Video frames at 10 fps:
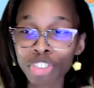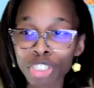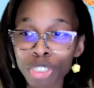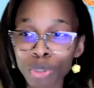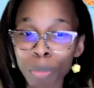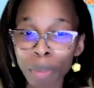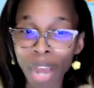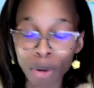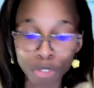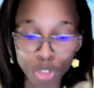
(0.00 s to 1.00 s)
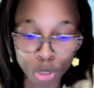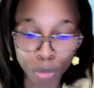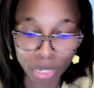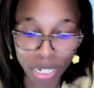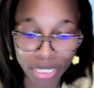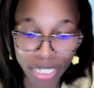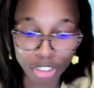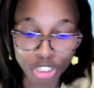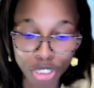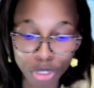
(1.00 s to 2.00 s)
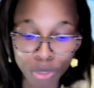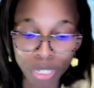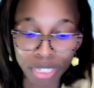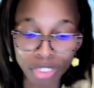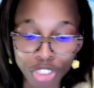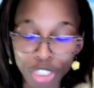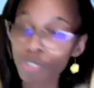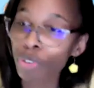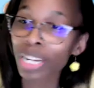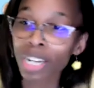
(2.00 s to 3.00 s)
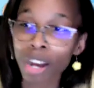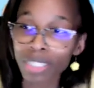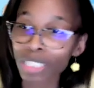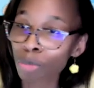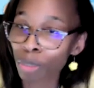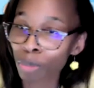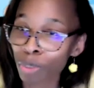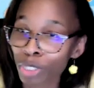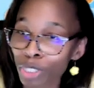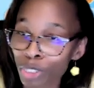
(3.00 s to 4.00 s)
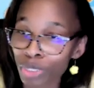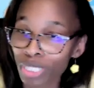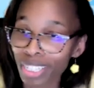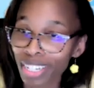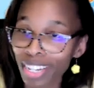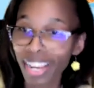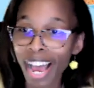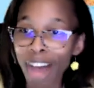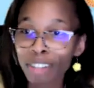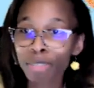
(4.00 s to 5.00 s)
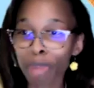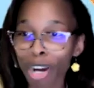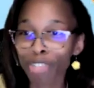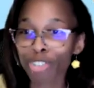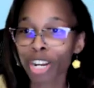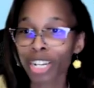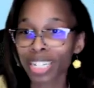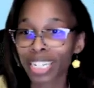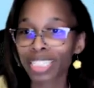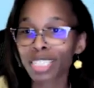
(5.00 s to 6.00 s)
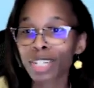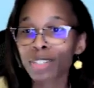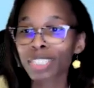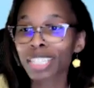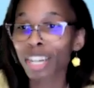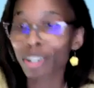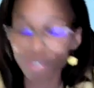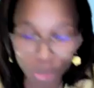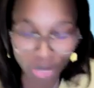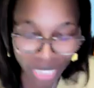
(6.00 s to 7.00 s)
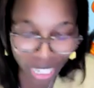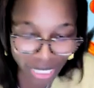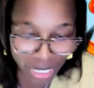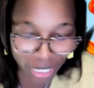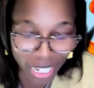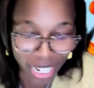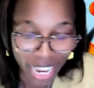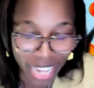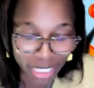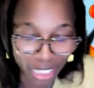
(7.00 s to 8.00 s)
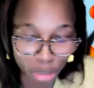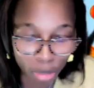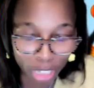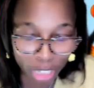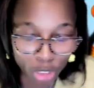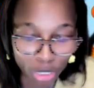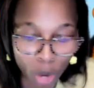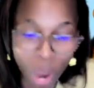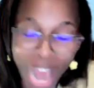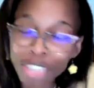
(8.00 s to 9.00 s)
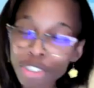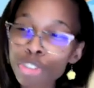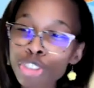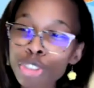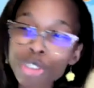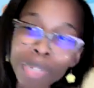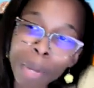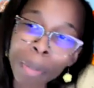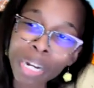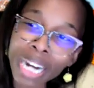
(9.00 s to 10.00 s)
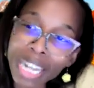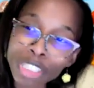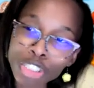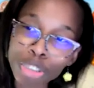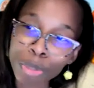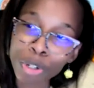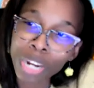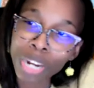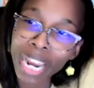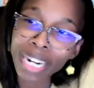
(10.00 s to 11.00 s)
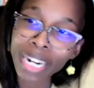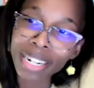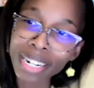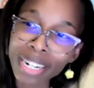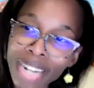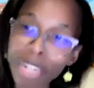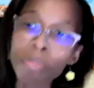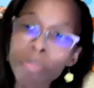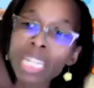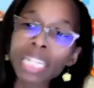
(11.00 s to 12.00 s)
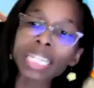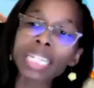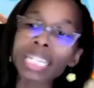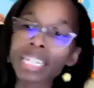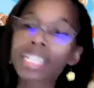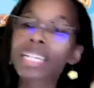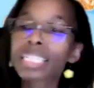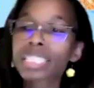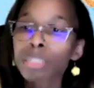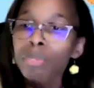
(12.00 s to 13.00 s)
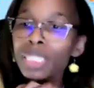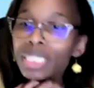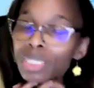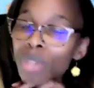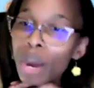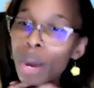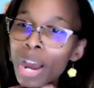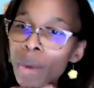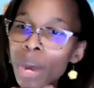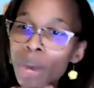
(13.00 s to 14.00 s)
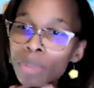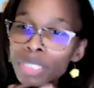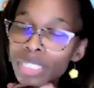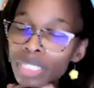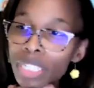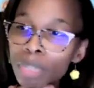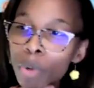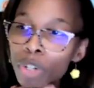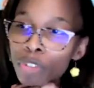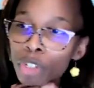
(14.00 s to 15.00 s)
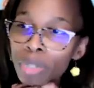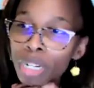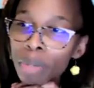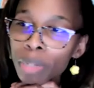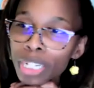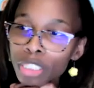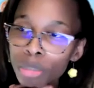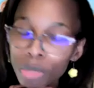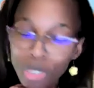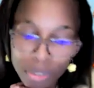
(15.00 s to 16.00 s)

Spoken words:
she knew the power of Juice Plus, and she knew that Jennifer and all these people could use it. How smart of Charlene to go to the health food section, to the manager. Now, why did you choose to become a customer and not immediately into the business? Why was it important for you to become a customer?